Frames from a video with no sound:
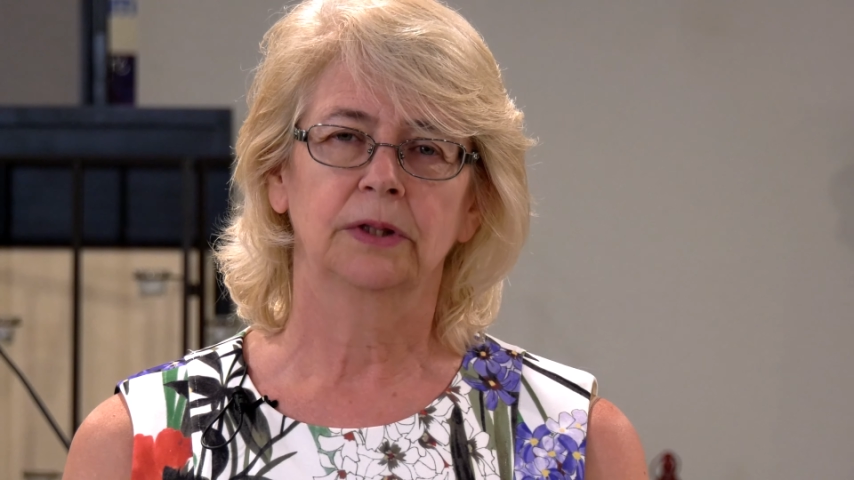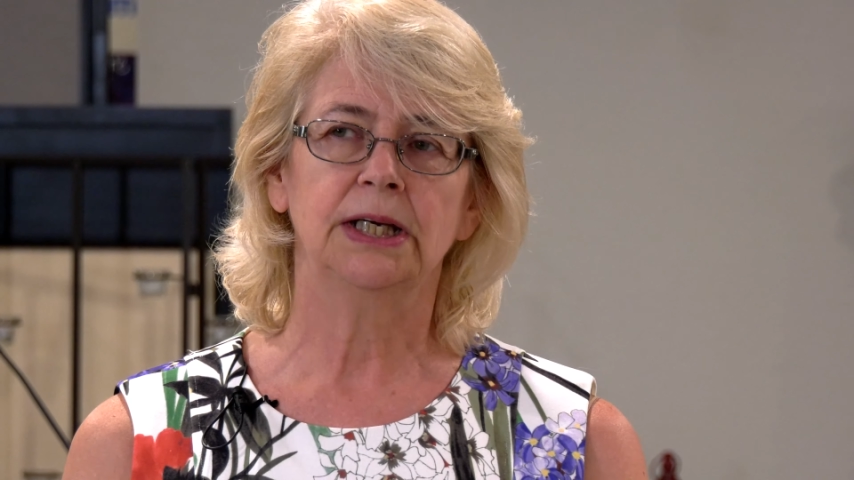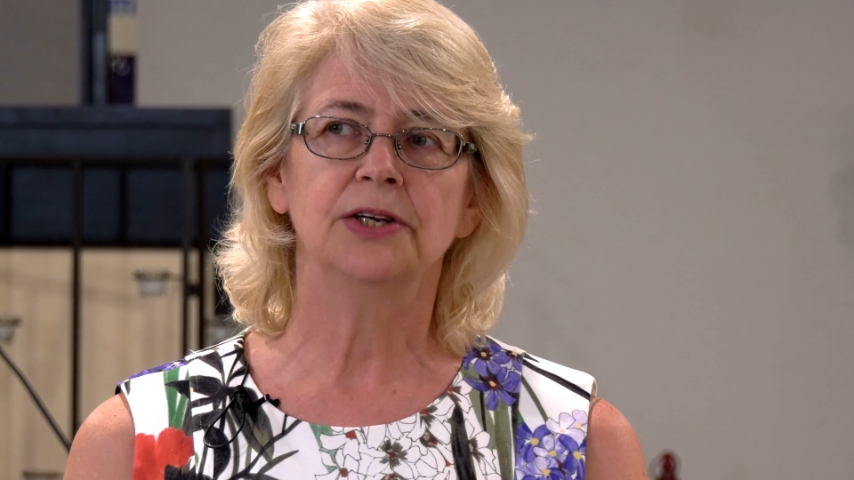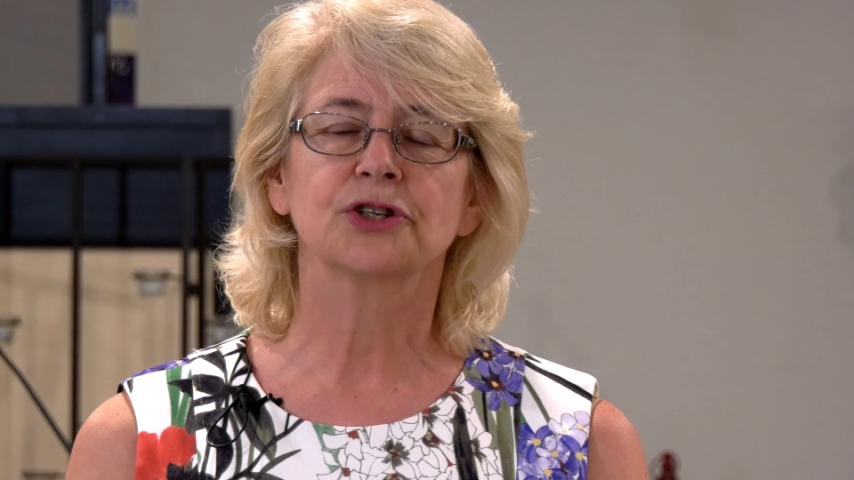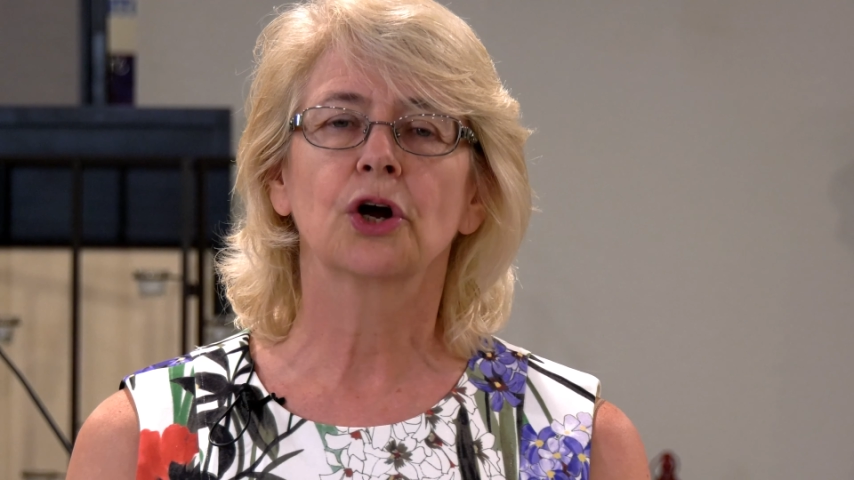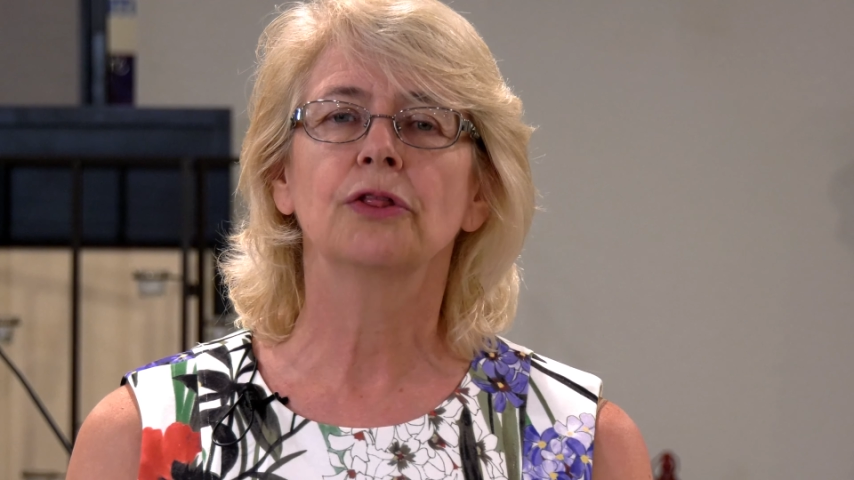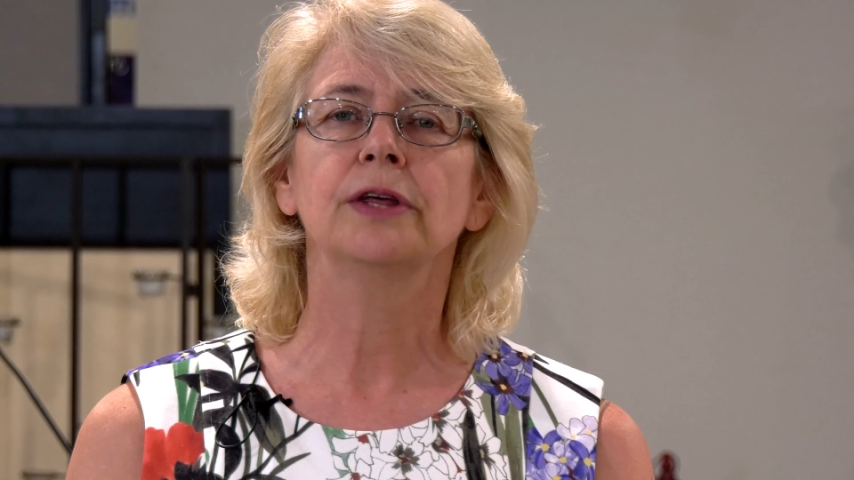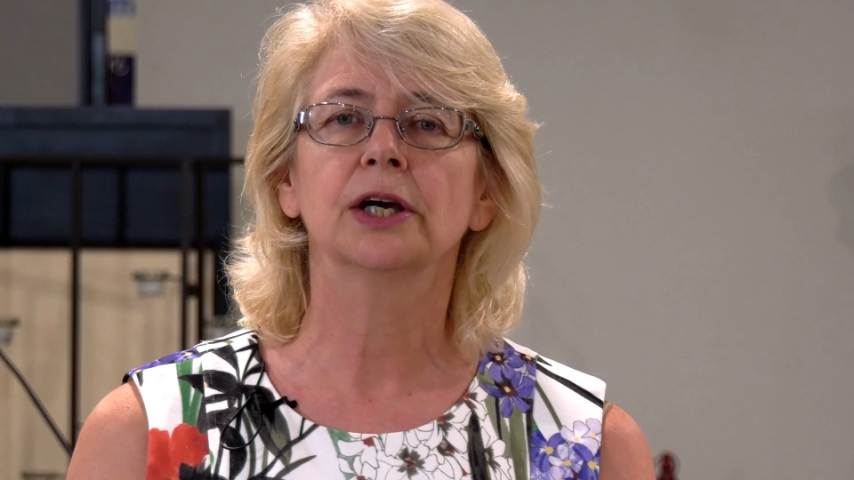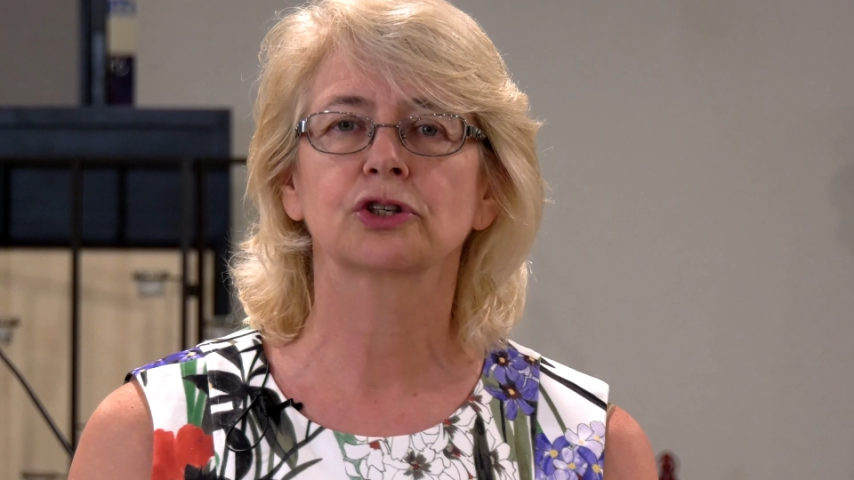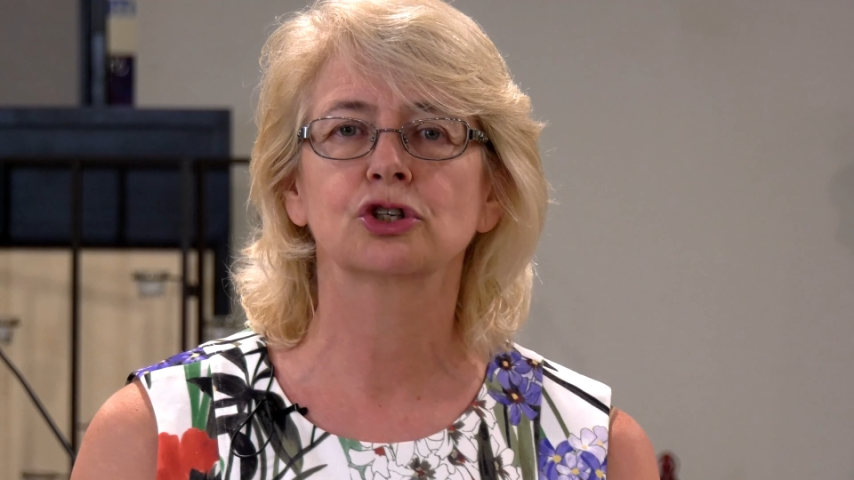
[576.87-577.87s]
These are
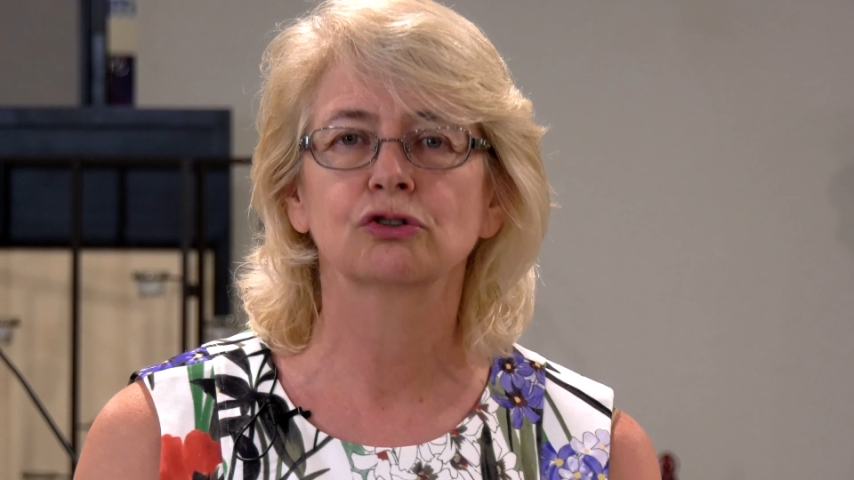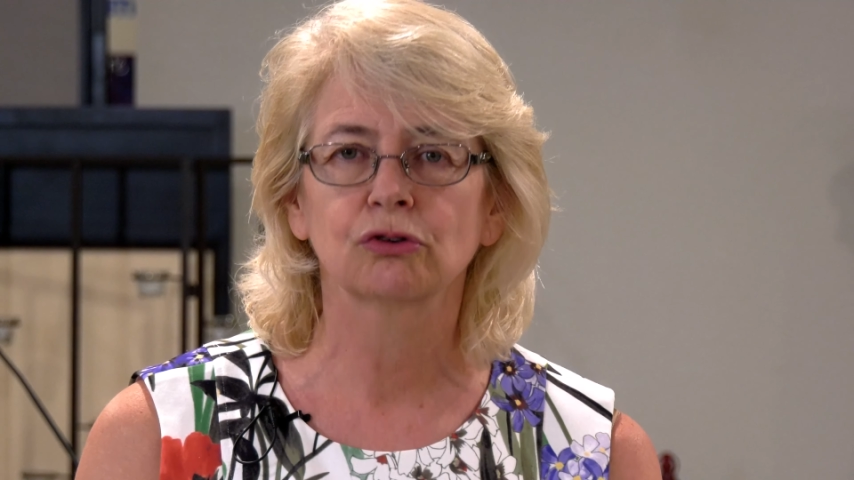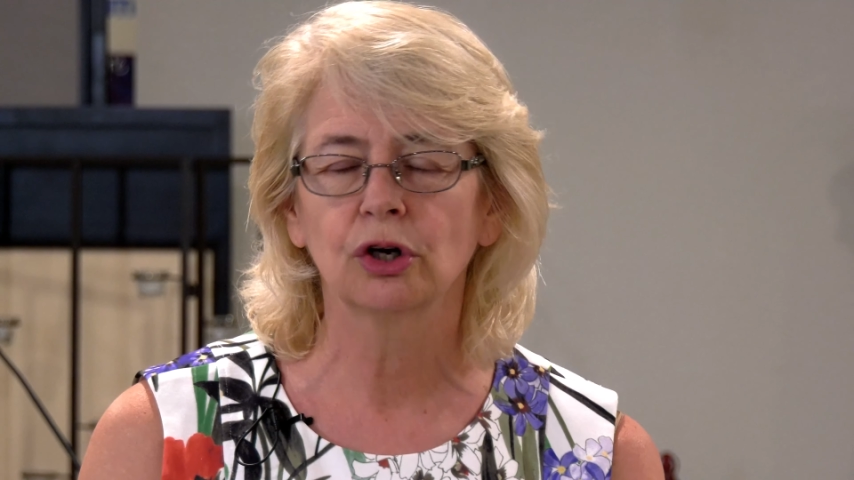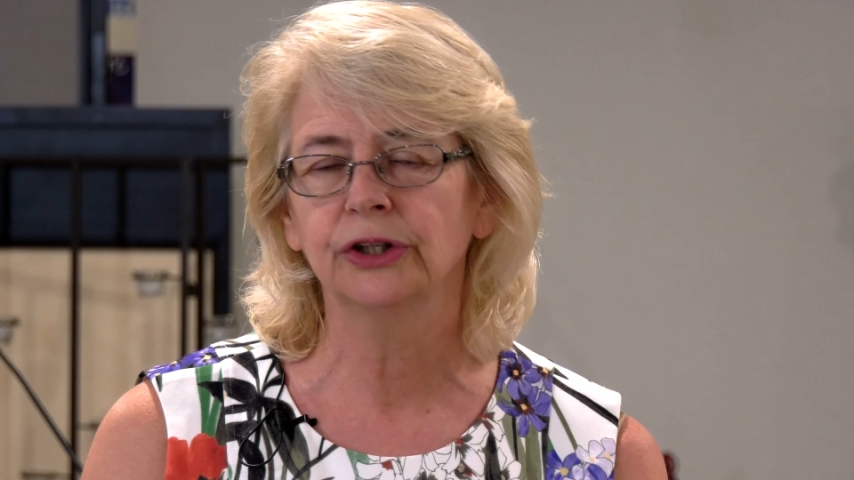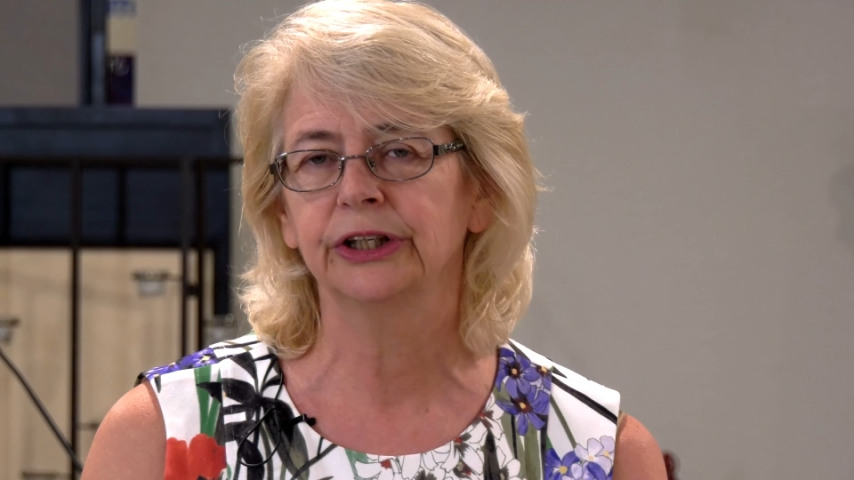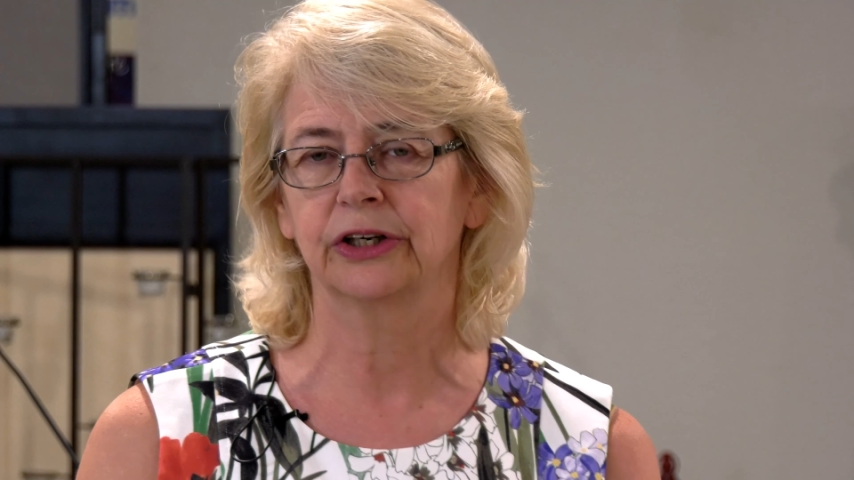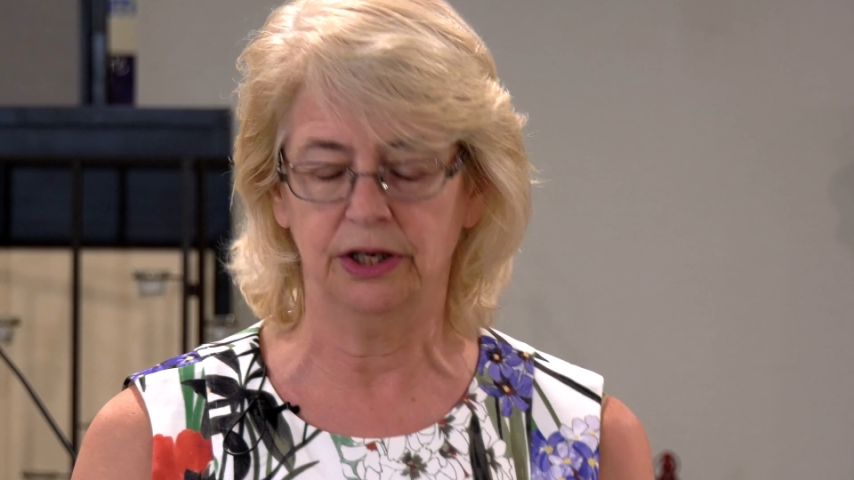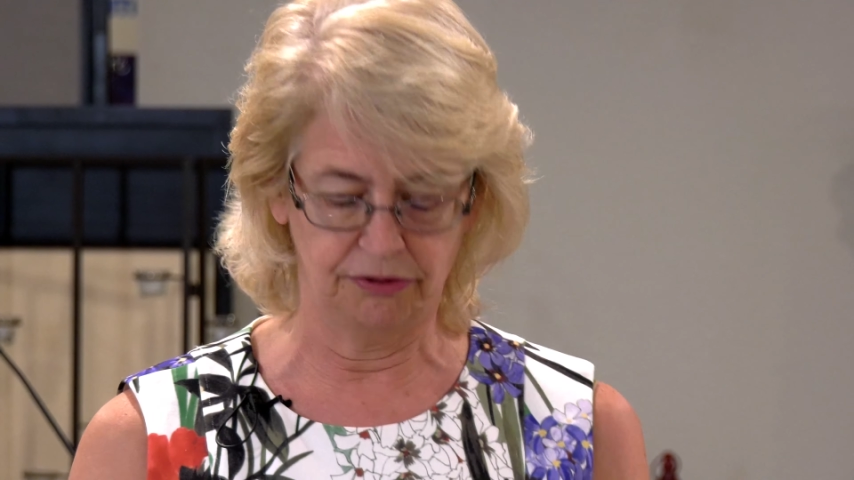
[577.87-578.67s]
the extraordinary